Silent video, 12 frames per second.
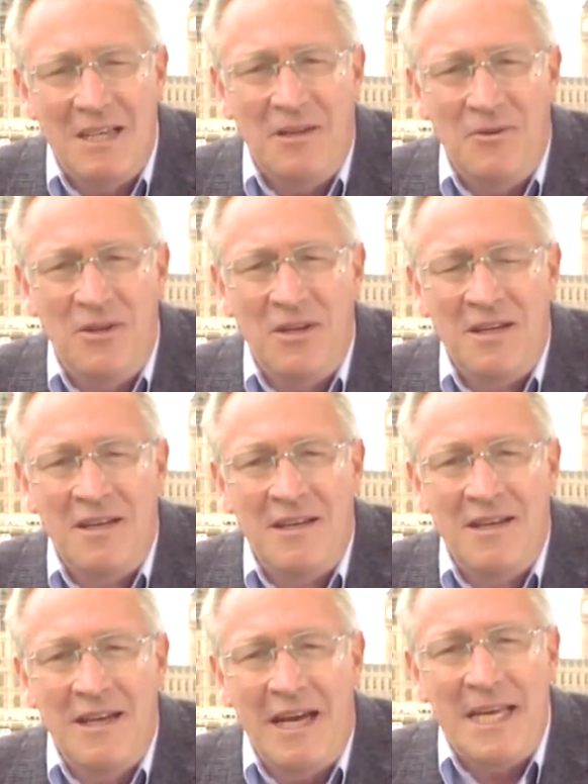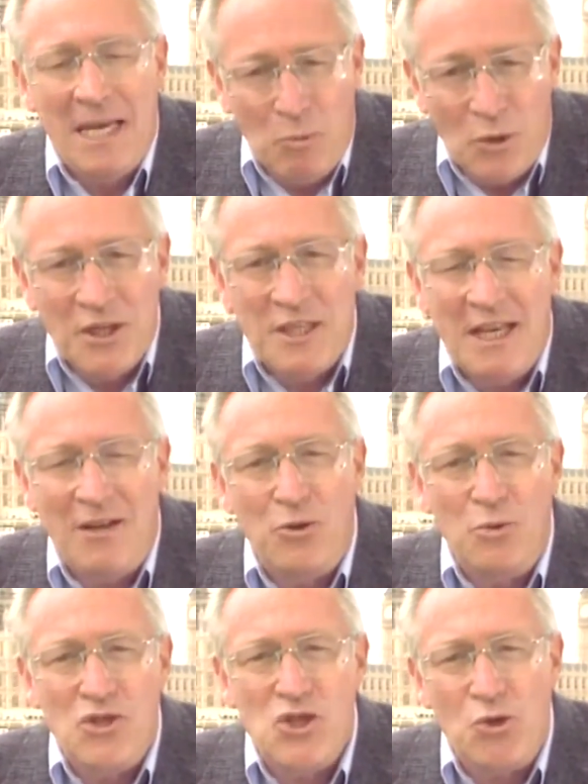England, and I want to
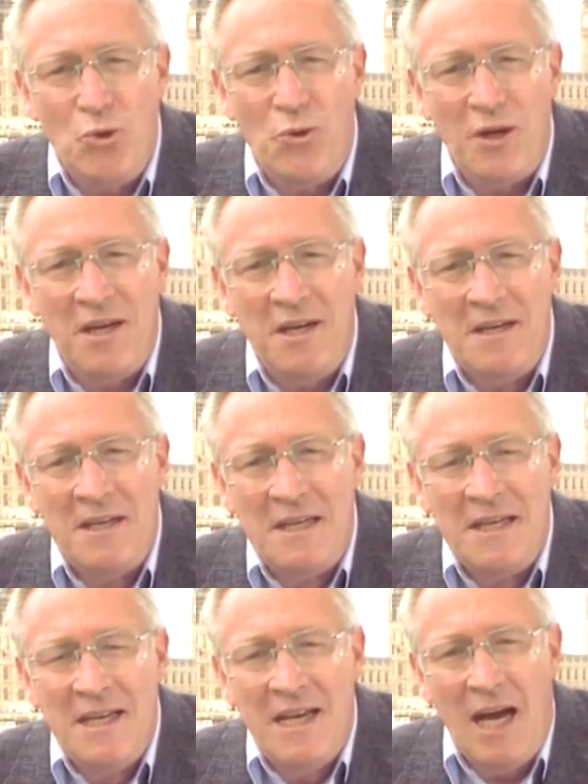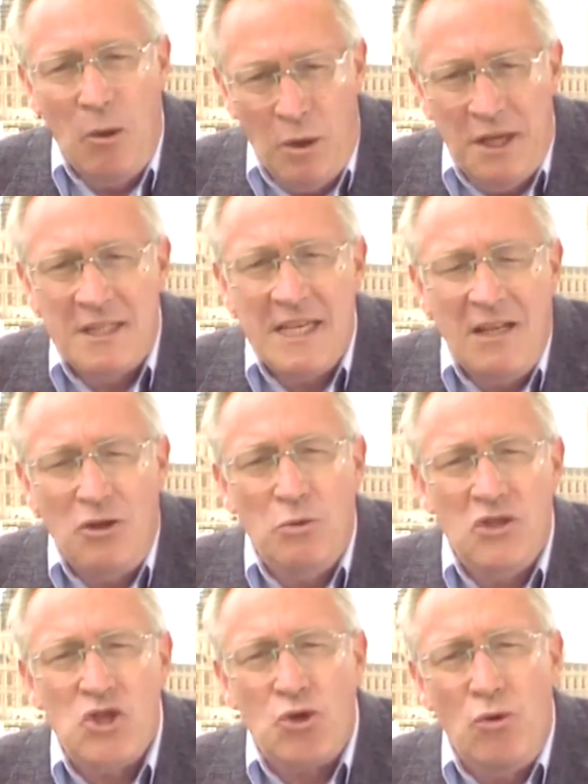tell you a story. I want to tell
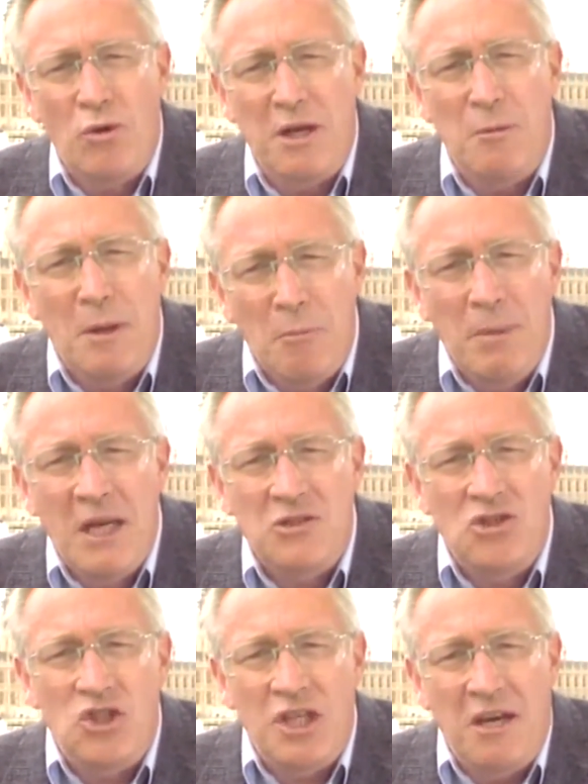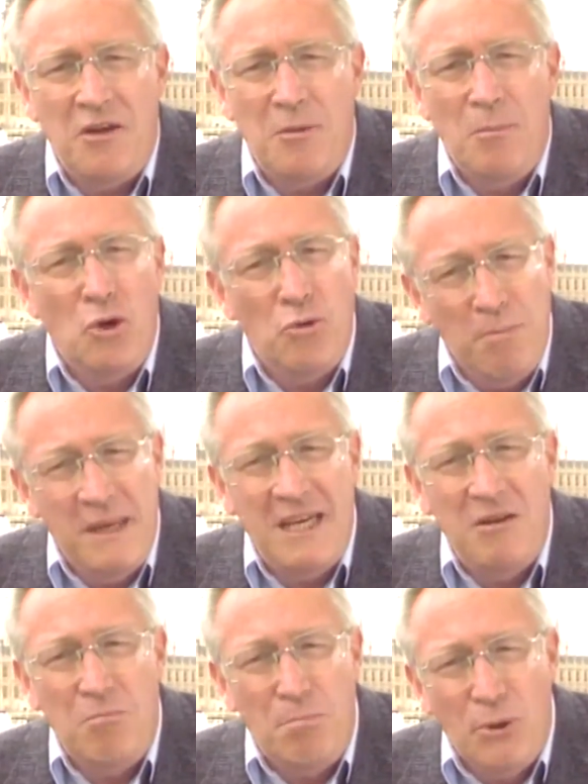you a story about bloodshed, about
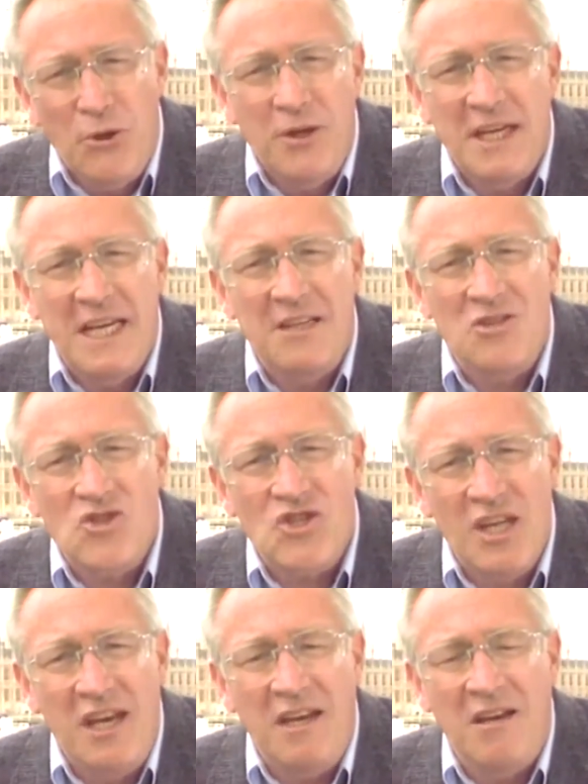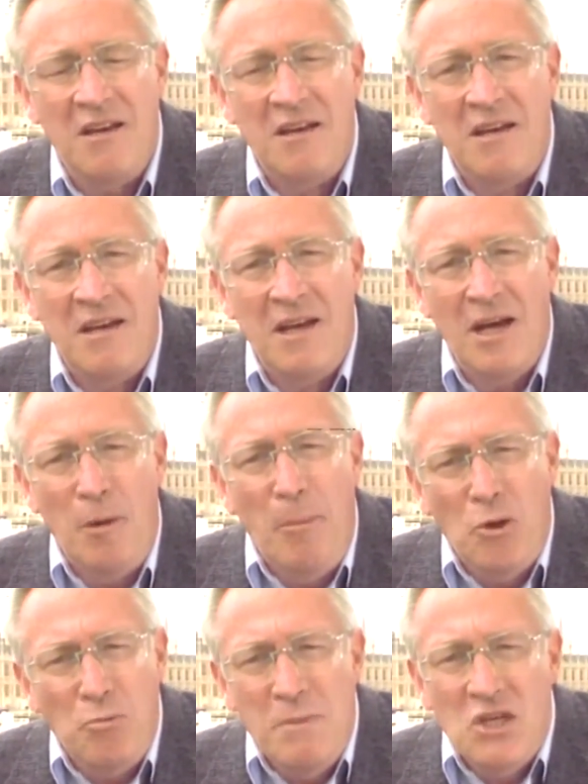men burning at a stake,
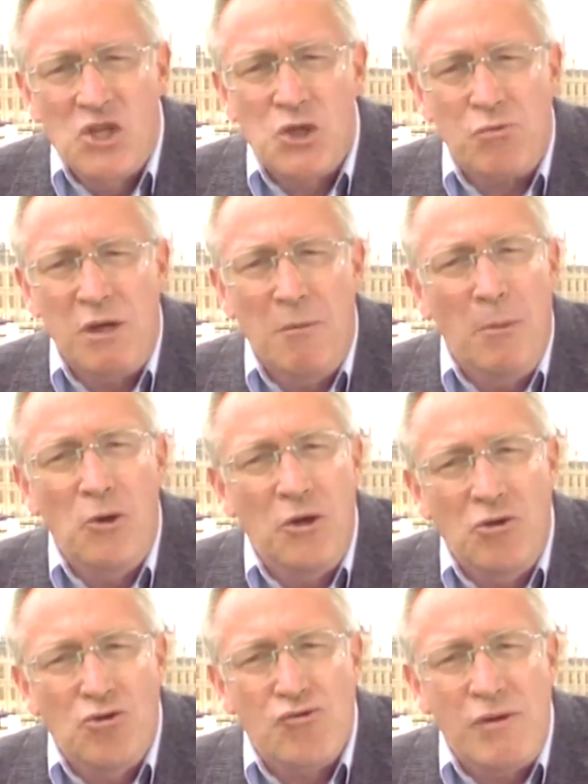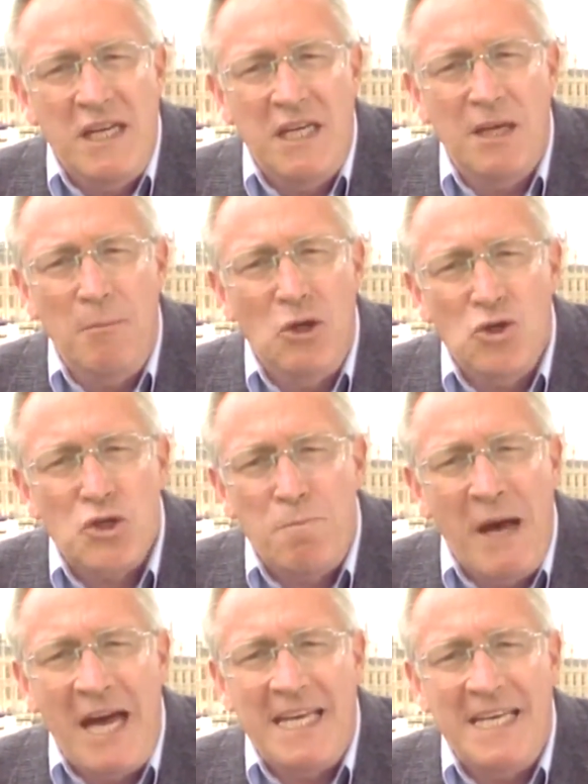about mystery, about intrigue, about
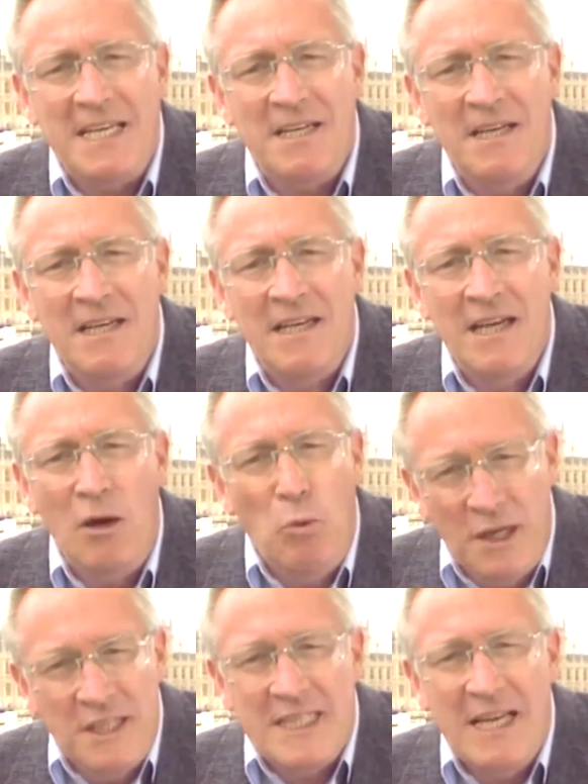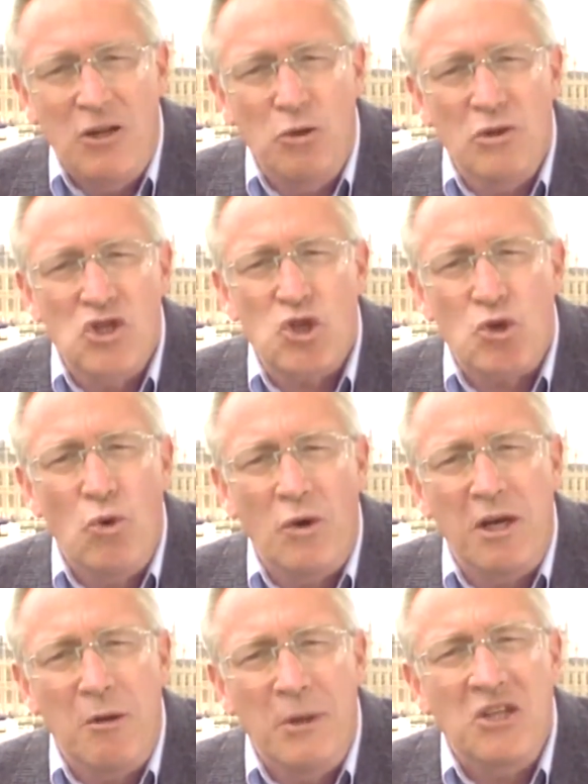spying. I want to tell you a
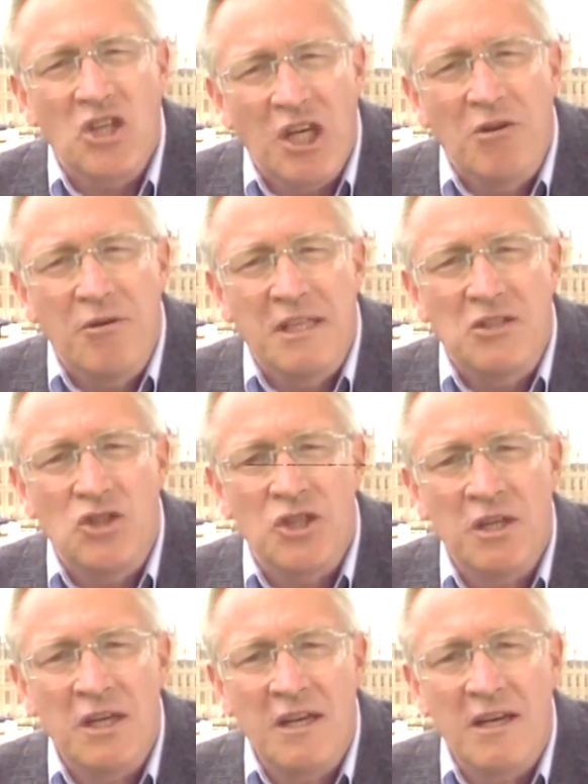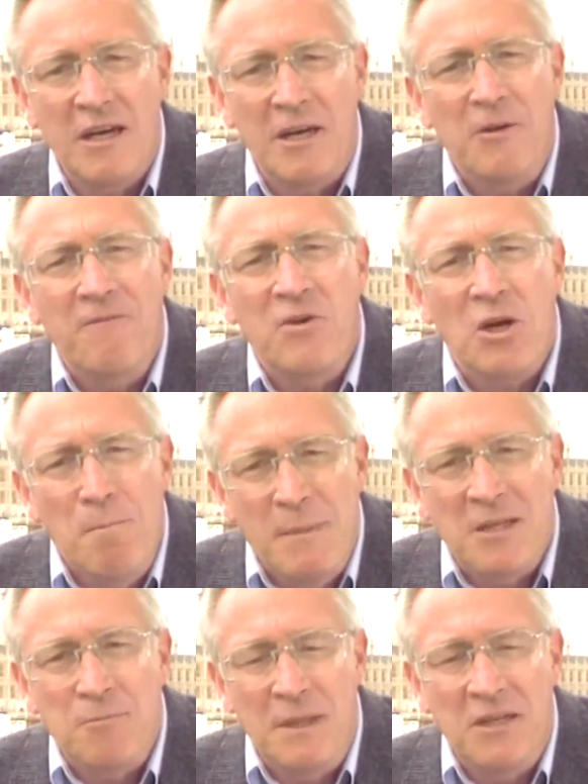story about courage and of
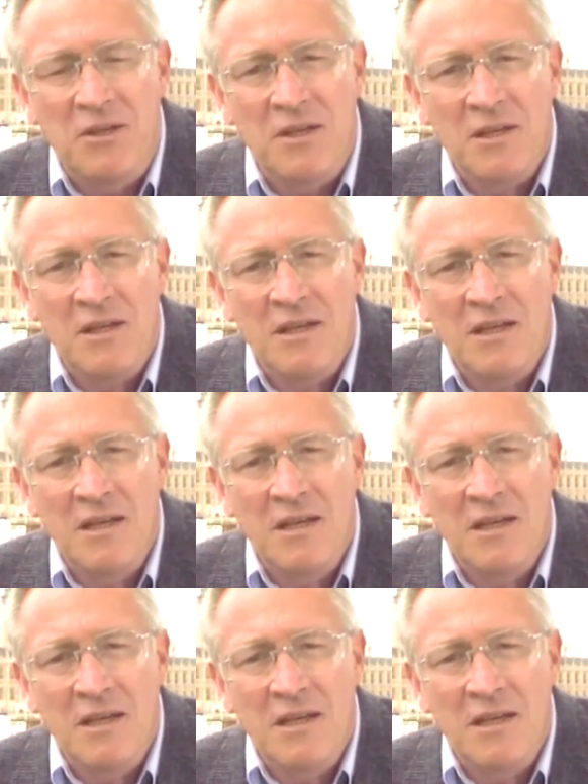commitment.